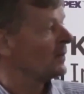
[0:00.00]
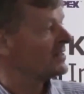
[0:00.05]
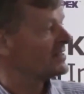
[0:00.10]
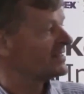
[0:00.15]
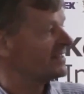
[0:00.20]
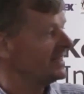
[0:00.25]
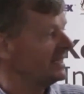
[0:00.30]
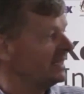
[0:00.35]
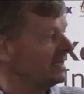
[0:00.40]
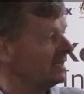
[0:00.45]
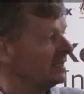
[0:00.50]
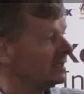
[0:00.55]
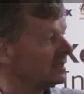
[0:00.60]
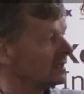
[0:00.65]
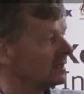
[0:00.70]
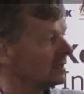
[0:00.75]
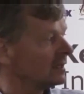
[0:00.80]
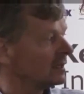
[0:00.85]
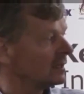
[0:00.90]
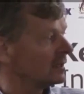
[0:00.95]
We see
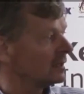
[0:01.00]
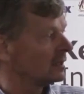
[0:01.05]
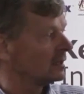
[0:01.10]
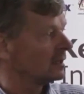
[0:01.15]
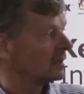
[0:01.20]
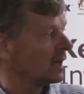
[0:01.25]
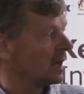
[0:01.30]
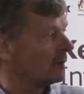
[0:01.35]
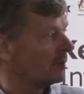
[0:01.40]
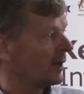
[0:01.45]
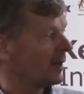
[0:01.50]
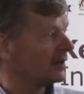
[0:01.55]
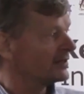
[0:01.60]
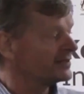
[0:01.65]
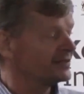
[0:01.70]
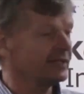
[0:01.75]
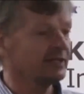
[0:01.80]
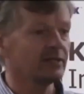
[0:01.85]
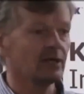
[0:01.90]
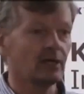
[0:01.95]

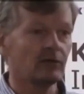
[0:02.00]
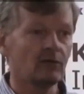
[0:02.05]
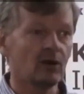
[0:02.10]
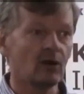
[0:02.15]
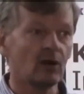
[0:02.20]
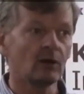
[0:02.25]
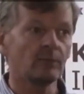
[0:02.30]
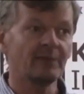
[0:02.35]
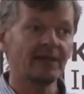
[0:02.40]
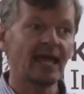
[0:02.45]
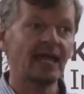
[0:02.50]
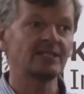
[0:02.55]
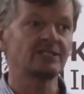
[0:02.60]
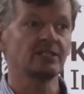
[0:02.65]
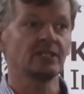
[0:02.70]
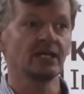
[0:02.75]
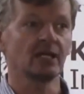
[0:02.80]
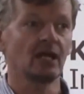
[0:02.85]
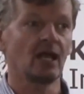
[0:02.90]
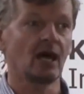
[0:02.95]
Abbasid Iraq began
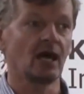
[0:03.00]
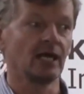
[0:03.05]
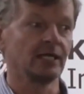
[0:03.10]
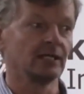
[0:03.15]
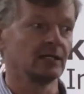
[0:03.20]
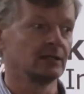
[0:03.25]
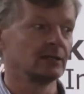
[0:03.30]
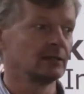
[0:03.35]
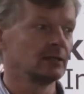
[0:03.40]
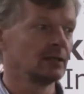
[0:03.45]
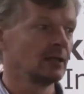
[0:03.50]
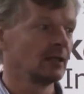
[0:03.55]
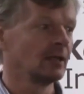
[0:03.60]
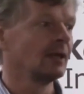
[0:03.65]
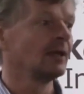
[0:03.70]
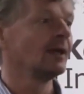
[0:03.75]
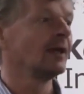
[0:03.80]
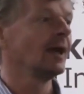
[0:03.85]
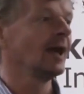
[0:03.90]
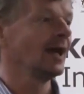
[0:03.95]
to decline,
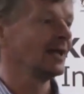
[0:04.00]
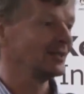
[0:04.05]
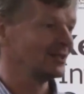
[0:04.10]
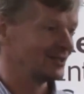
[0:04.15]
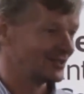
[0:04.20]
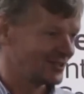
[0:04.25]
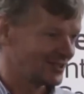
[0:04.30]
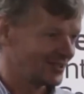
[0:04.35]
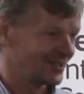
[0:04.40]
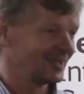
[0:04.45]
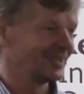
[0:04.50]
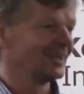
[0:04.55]
and